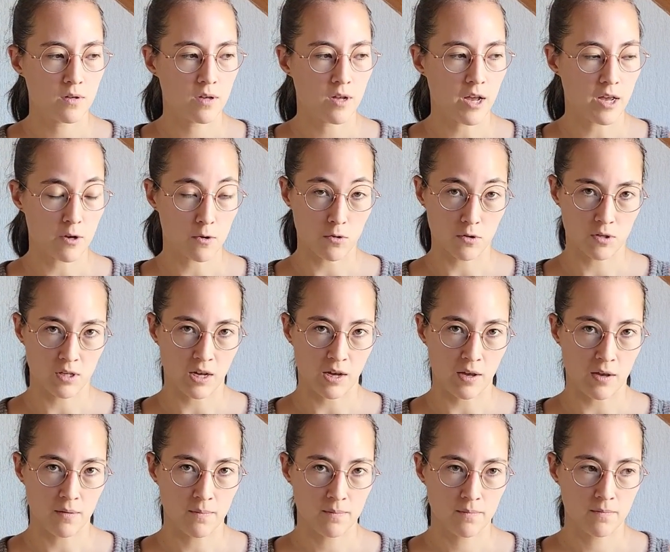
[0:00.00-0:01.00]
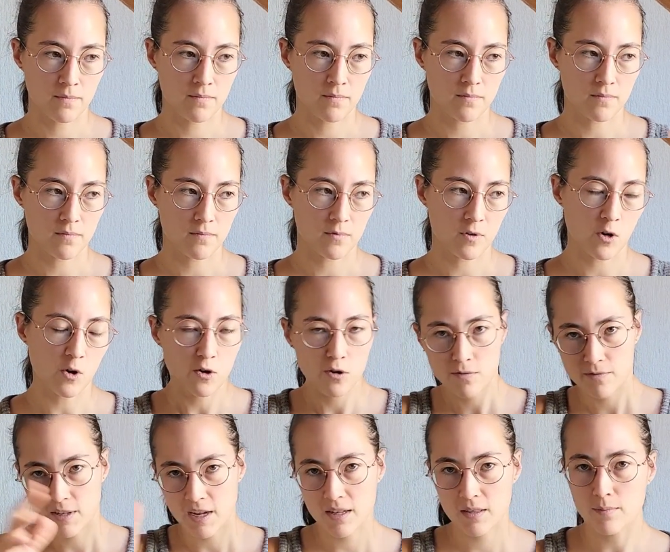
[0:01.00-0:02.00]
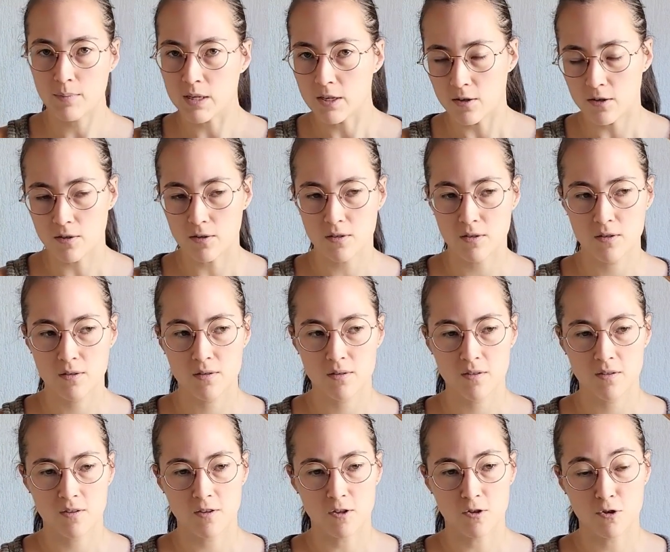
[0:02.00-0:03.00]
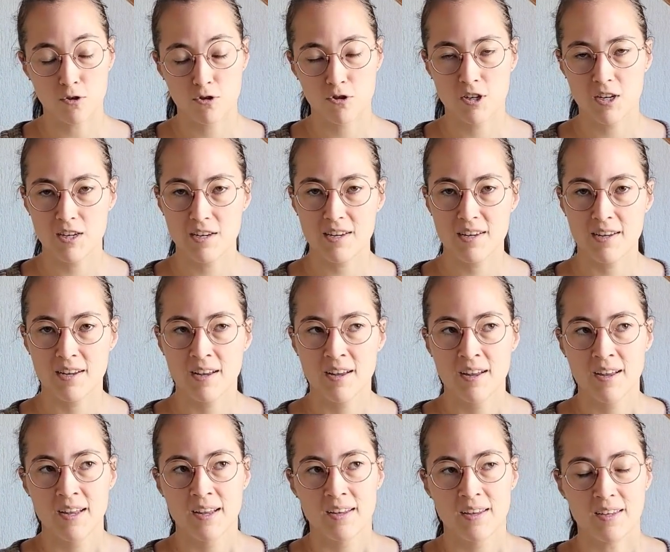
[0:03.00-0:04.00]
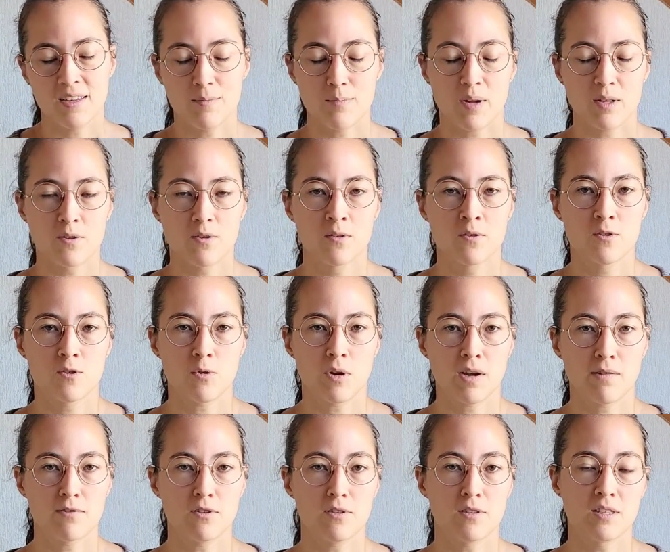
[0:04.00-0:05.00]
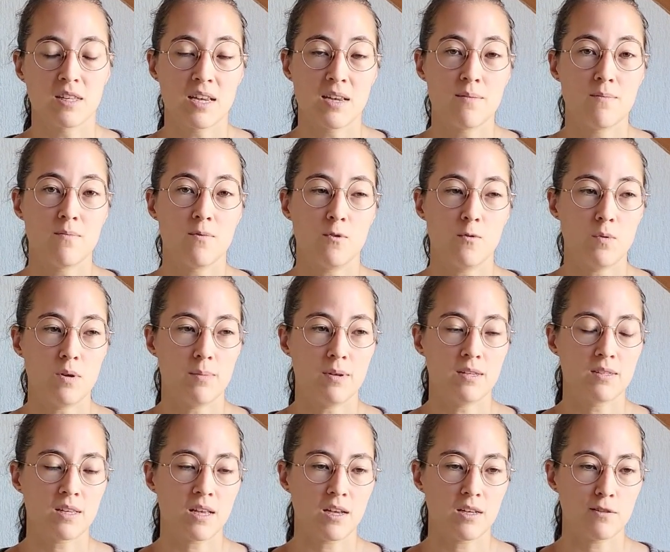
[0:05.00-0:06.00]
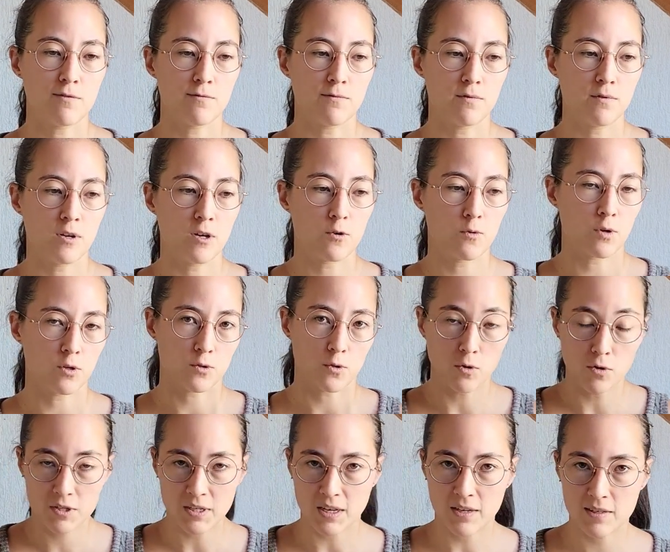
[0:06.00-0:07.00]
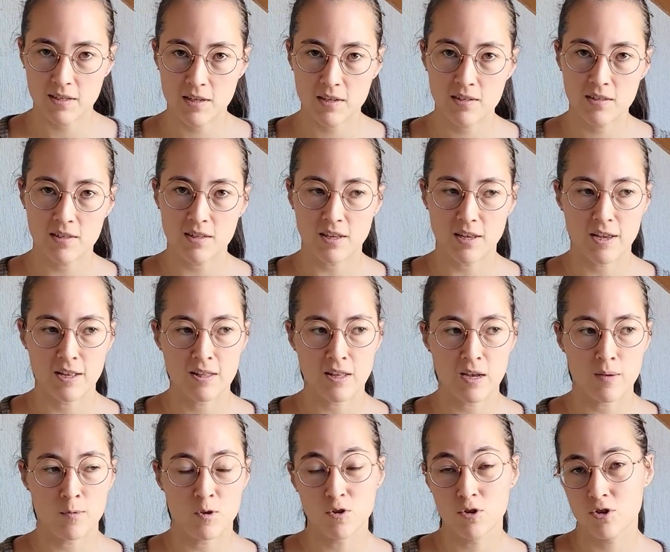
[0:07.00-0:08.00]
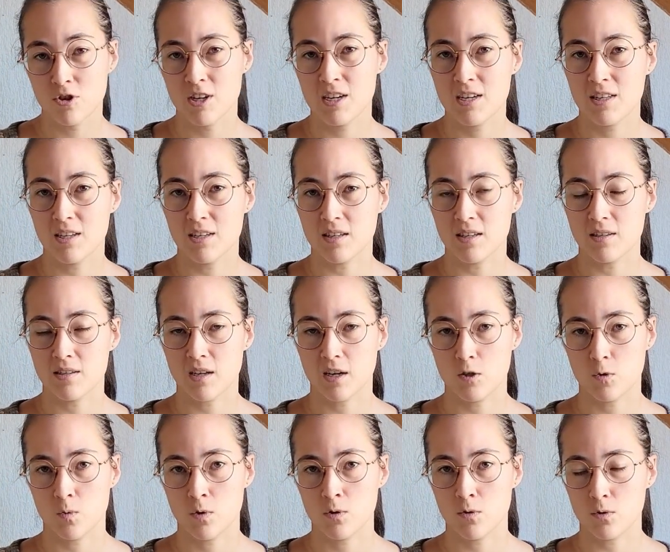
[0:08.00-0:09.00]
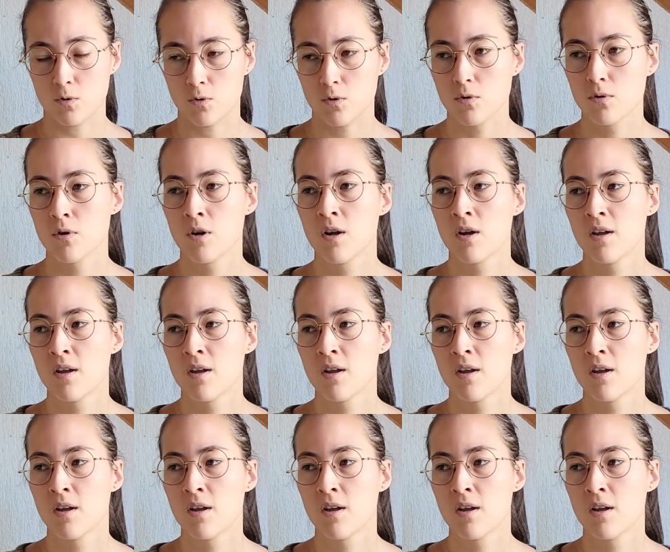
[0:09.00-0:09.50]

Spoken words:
I-cord tie. All of that because usually in patterns you have the same ribbing size across all sizes, and I'm usually knitting size 1 or 2,